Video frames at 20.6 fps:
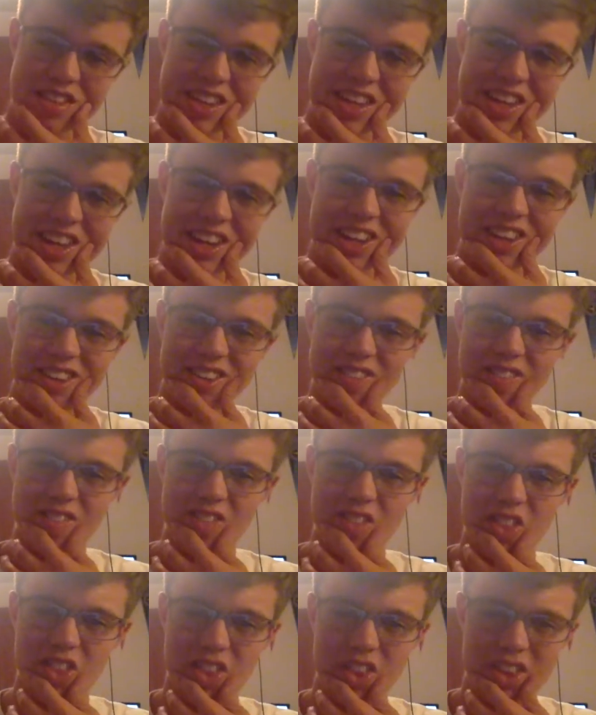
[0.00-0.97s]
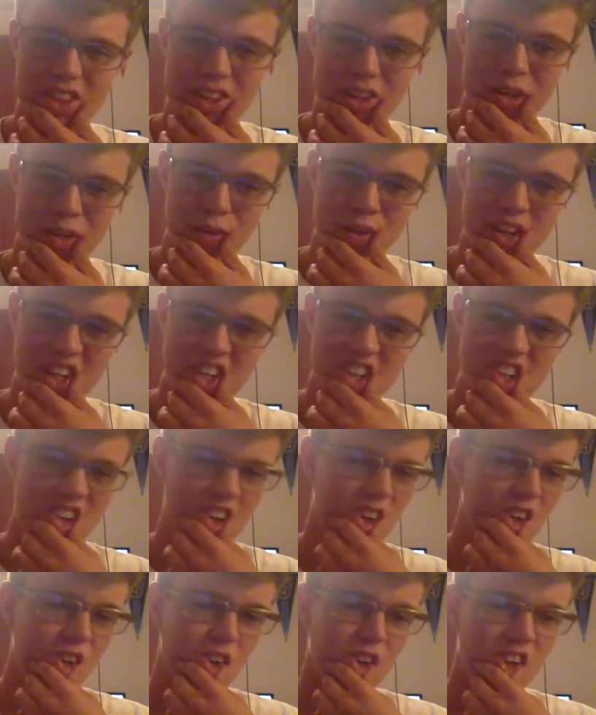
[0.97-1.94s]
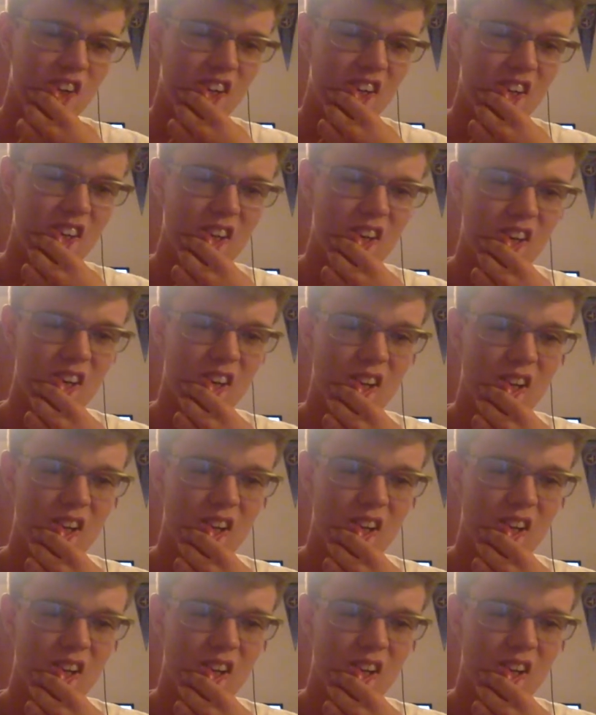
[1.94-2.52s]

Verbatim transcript: any good wager quite yet,